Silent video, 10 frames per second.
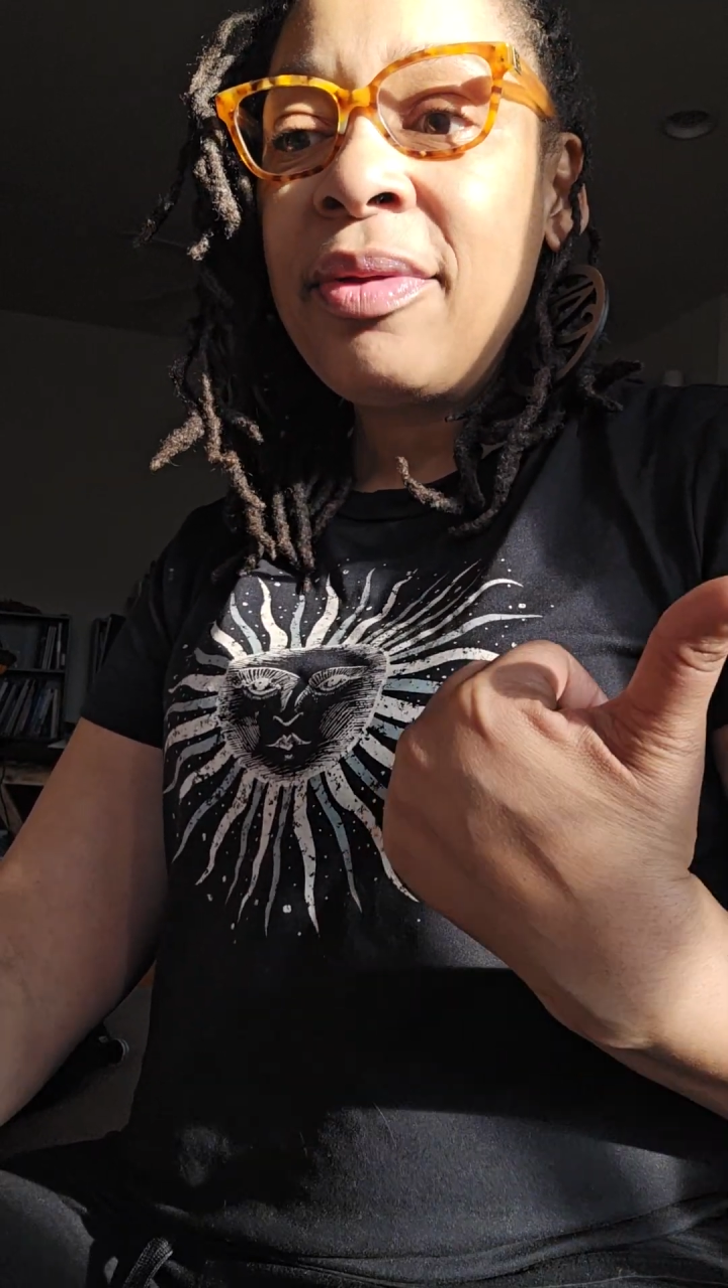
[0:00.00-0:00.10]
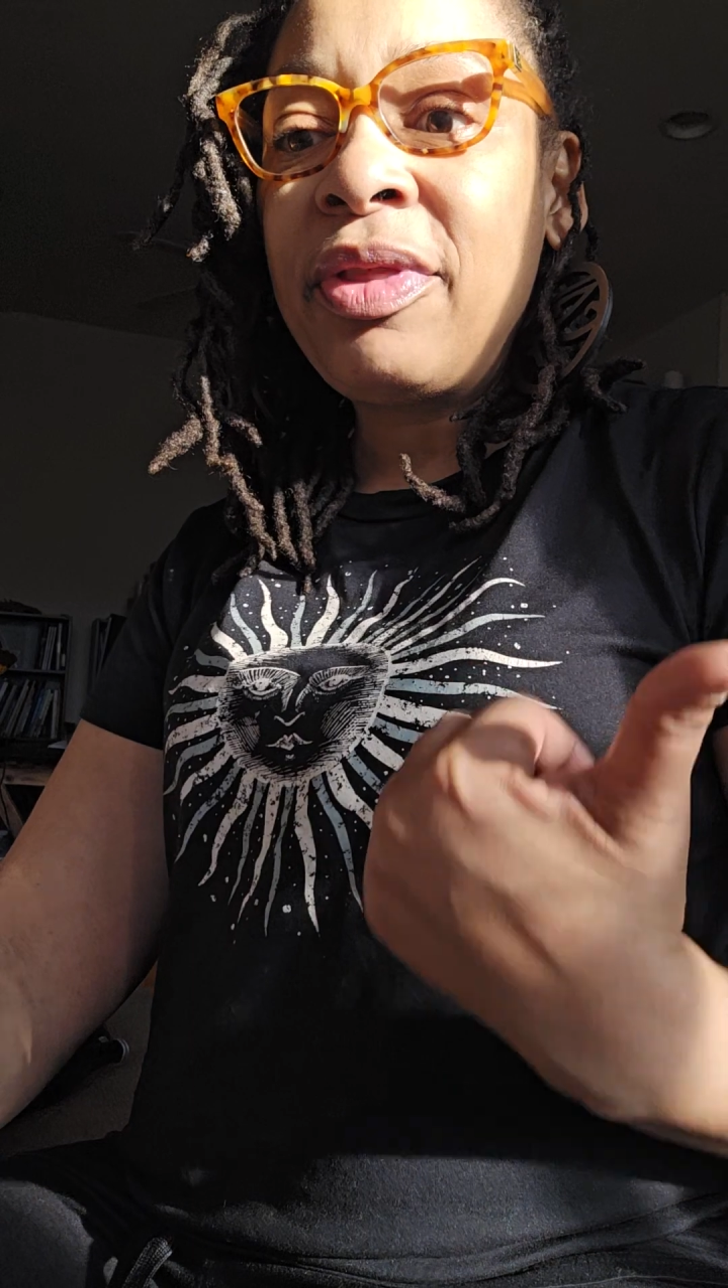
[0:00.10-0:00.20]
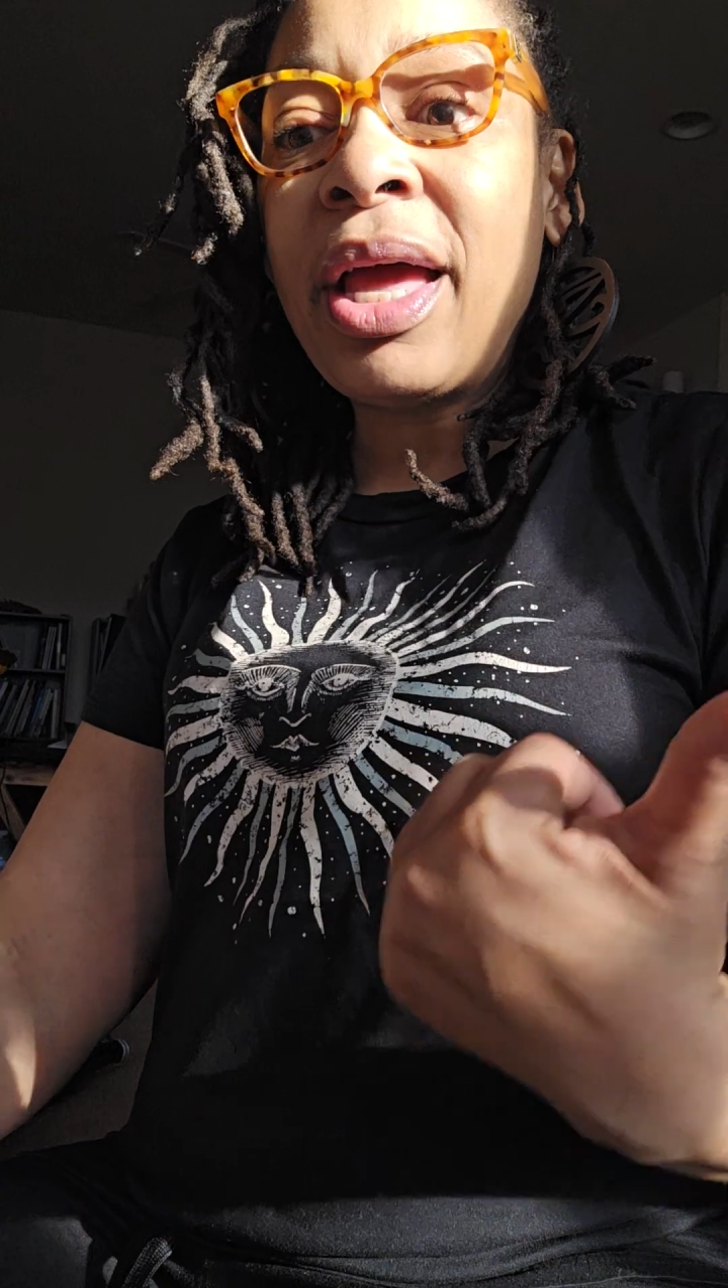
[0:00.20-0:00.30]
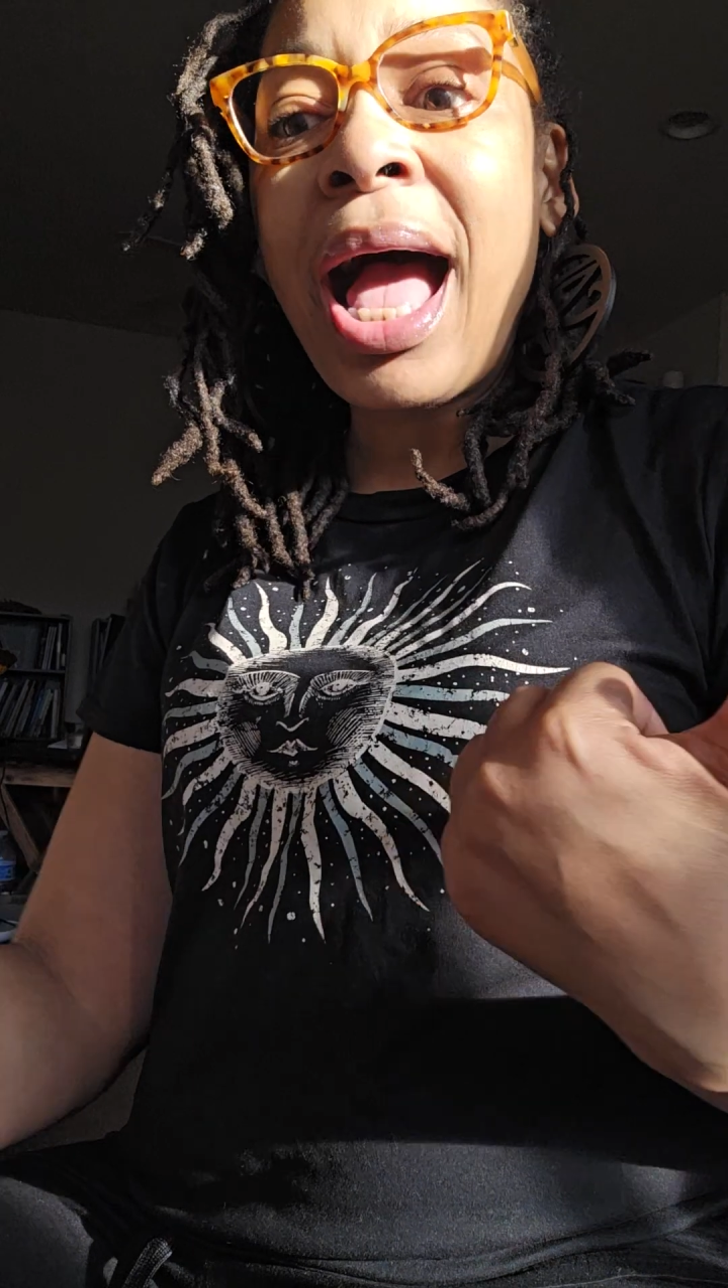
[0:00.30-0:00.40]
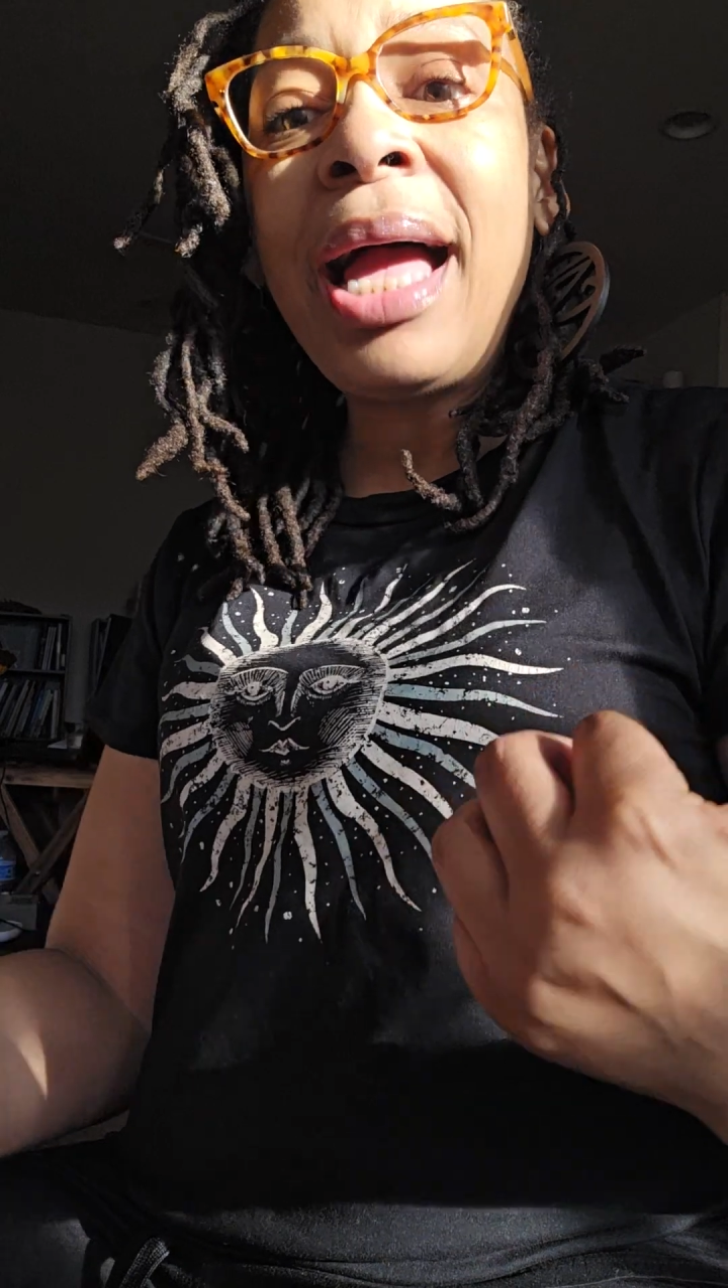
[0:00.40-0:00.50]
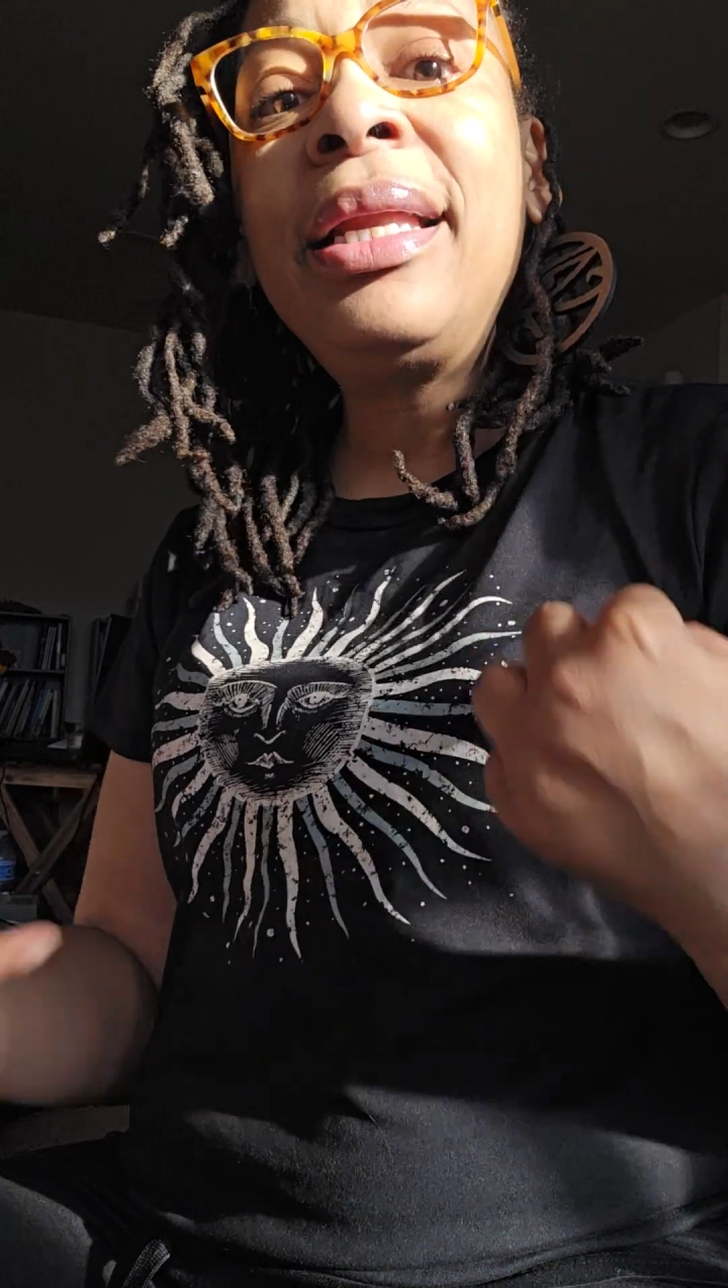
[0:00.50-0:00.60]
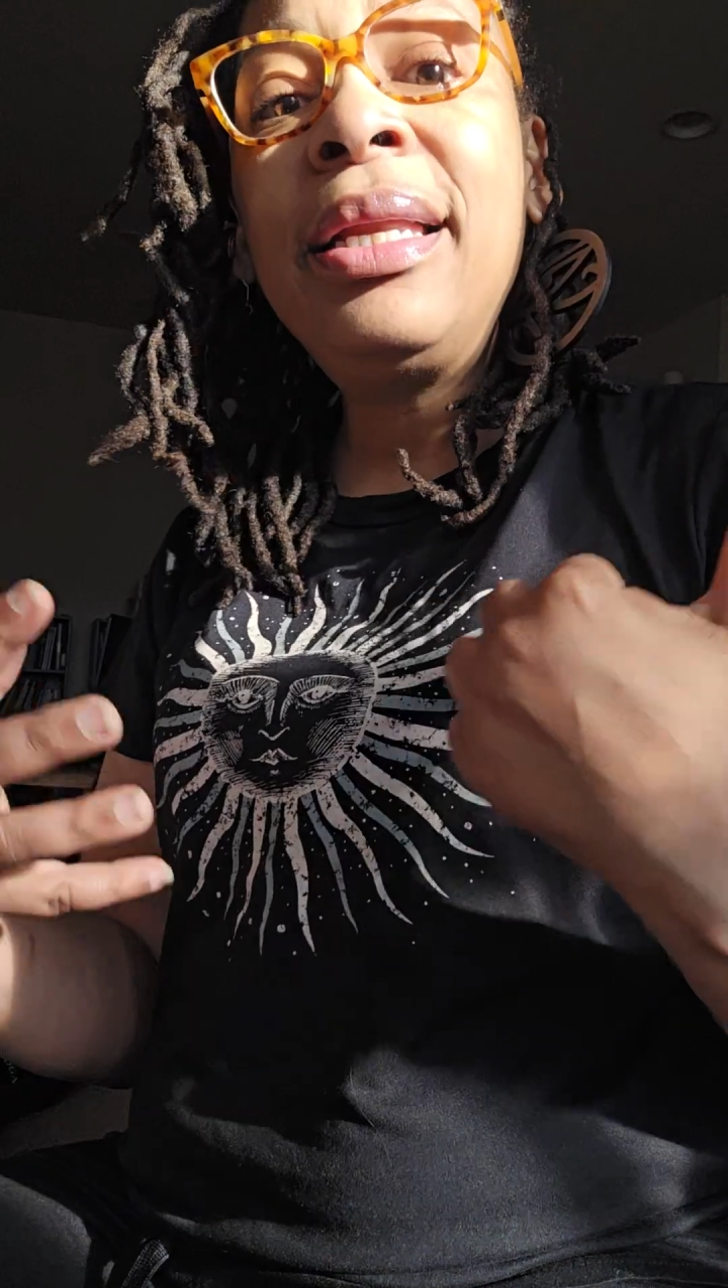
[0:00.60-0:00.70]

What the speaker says: that I